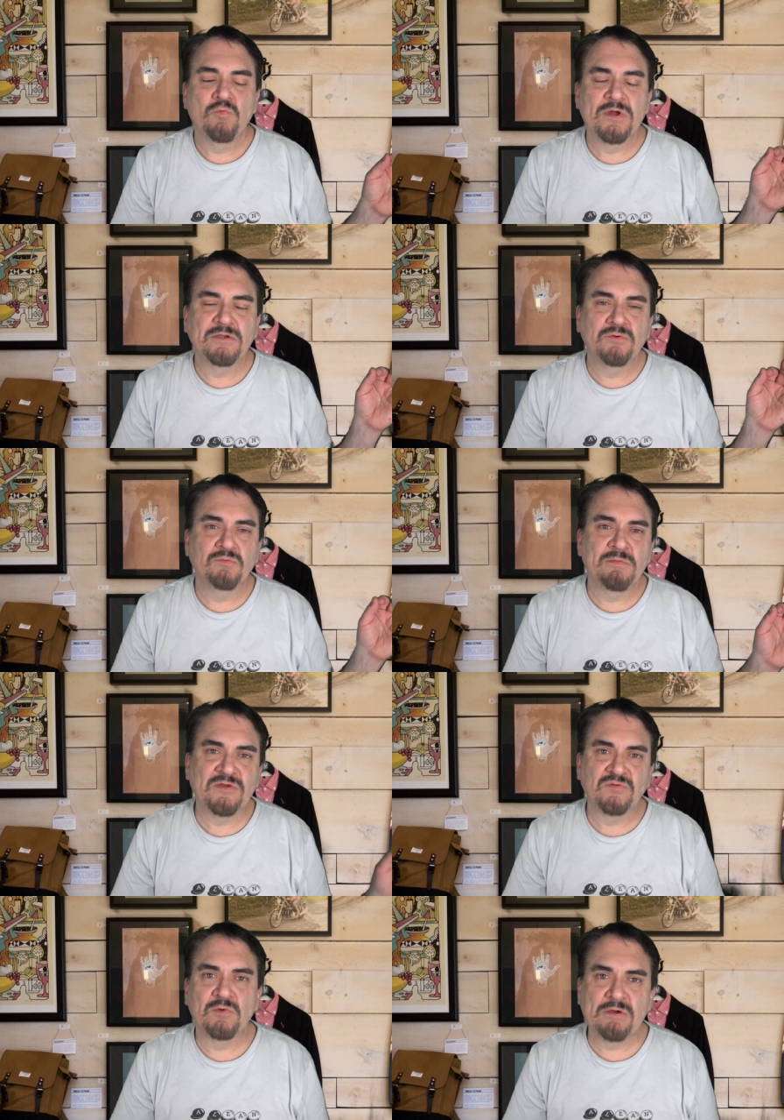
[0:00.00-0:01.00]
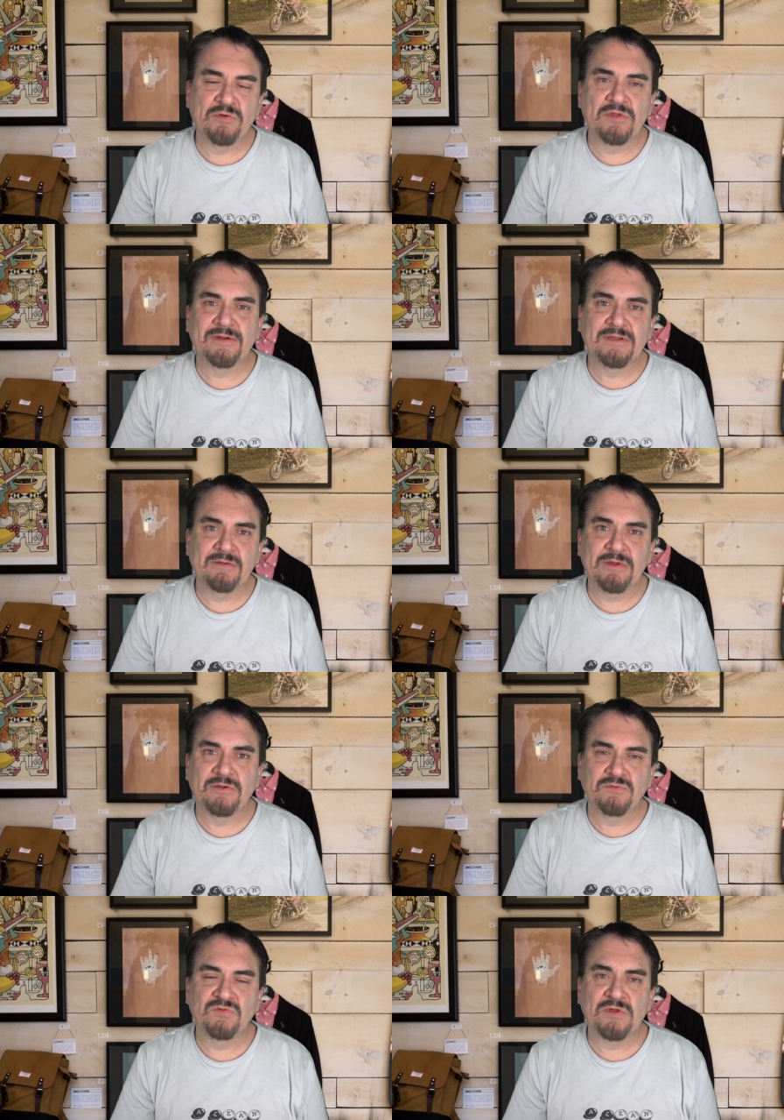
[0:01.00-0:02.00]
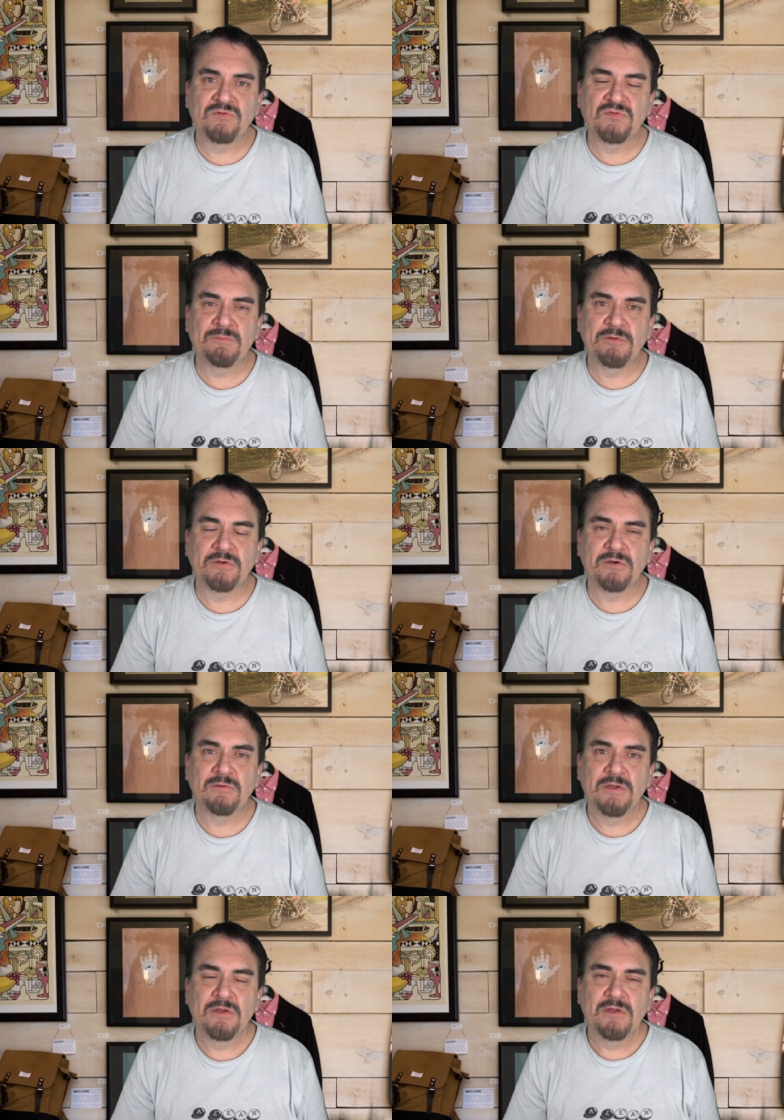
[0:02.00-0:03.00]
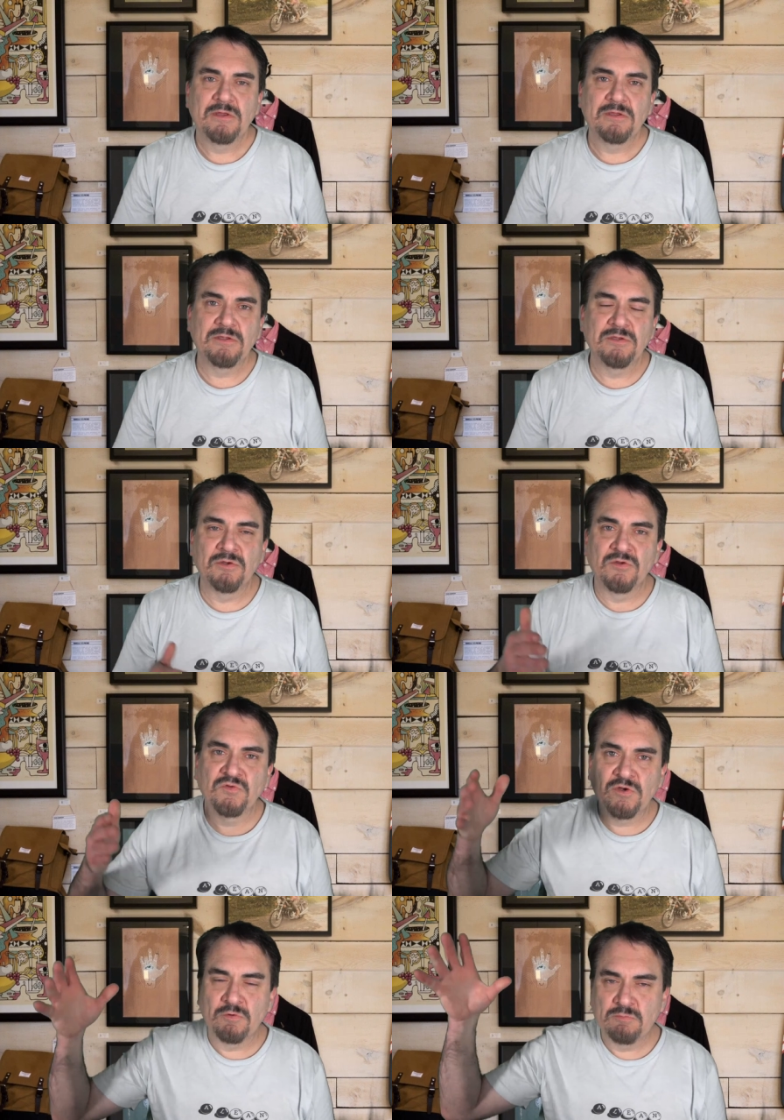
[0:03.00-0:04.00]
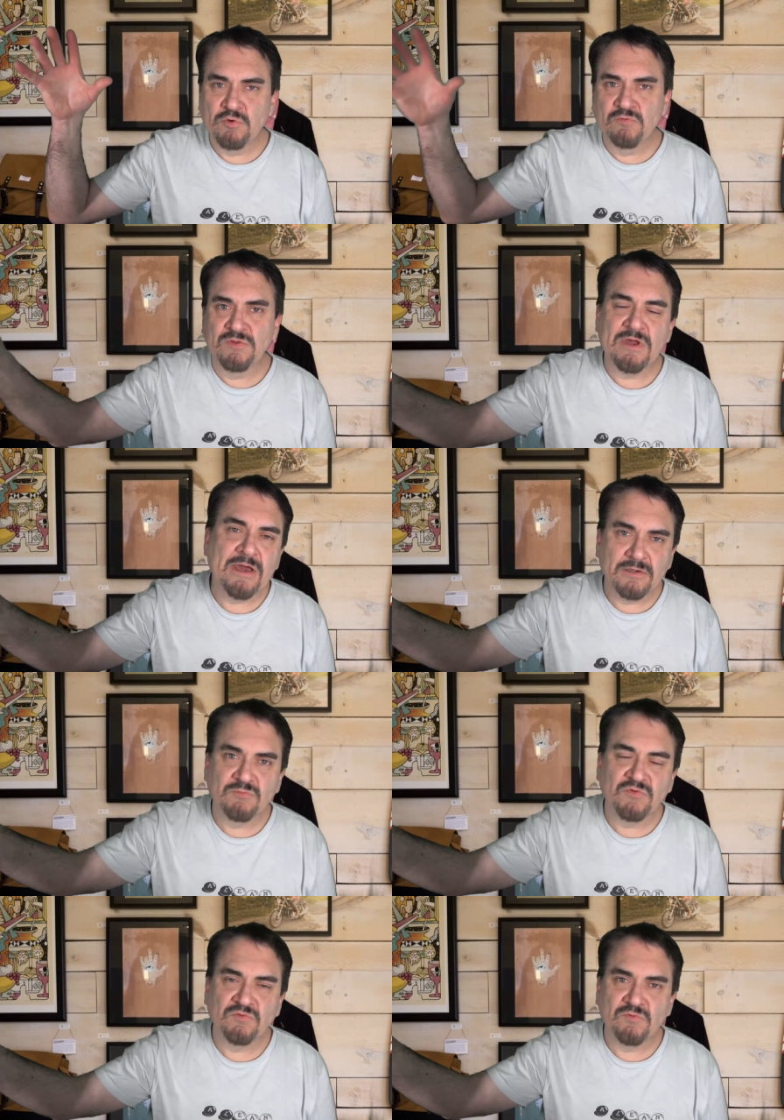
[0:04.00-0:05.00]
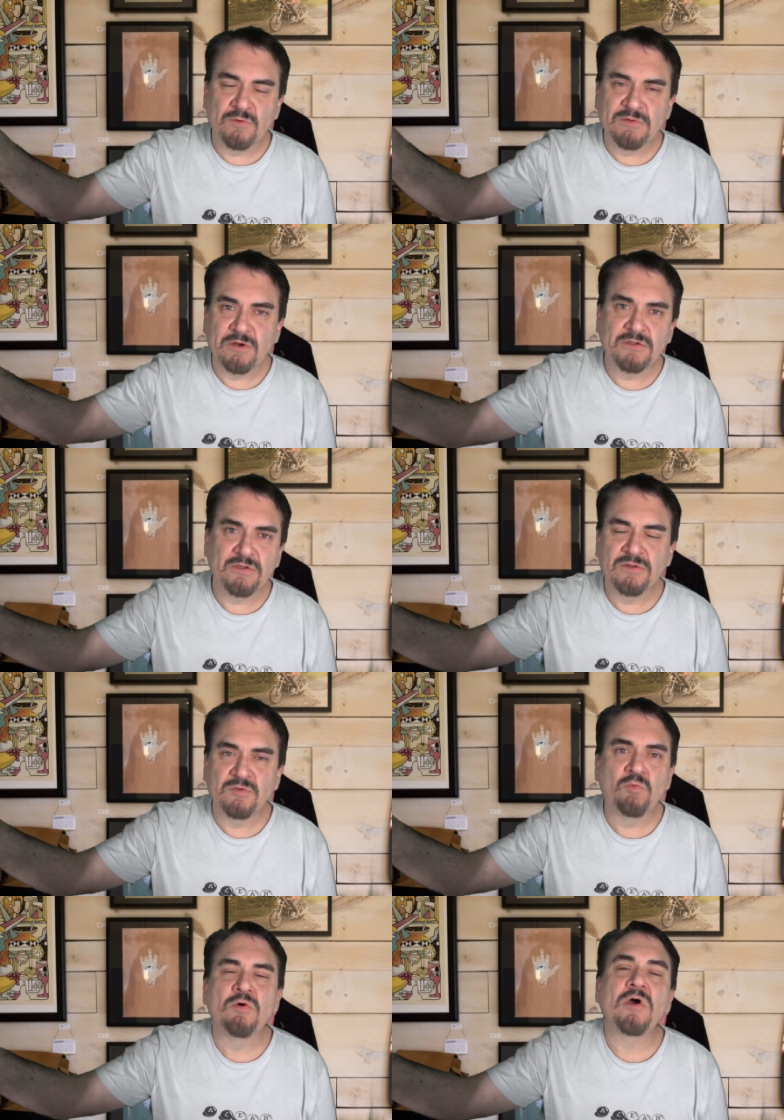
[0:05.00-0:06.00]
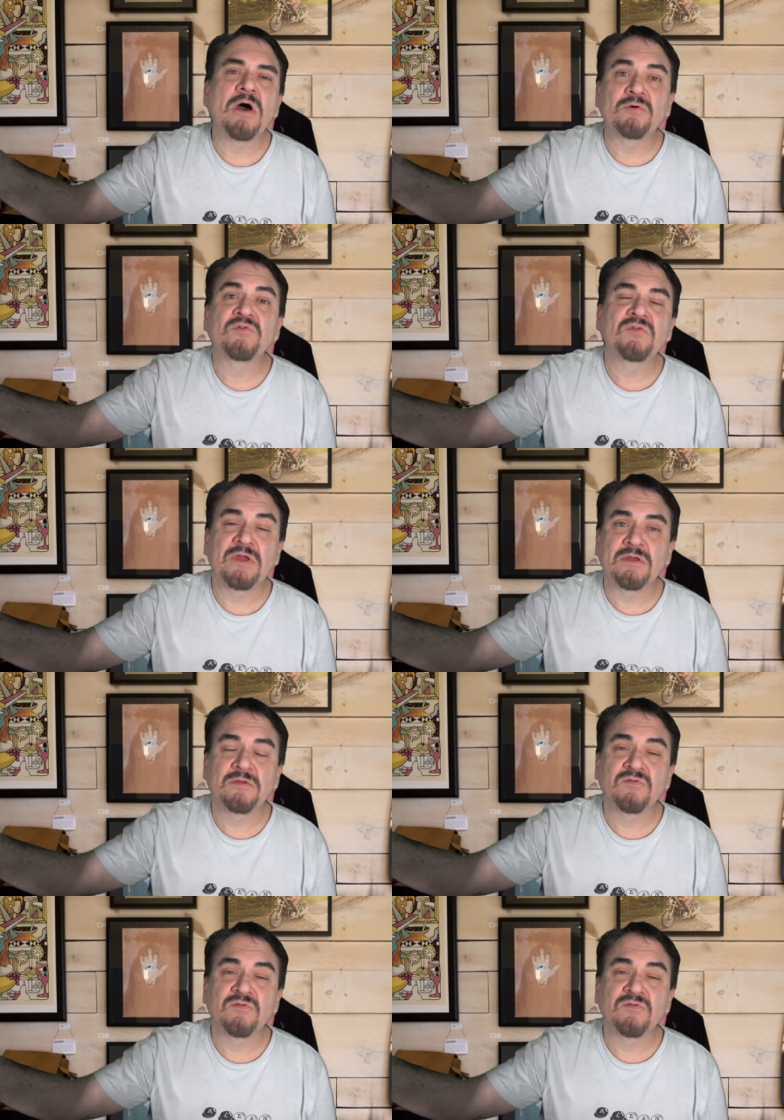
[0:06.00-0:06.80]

when you mess around with that on eBay and do sell similar, it's going to remove the items from there. It won't auto sync.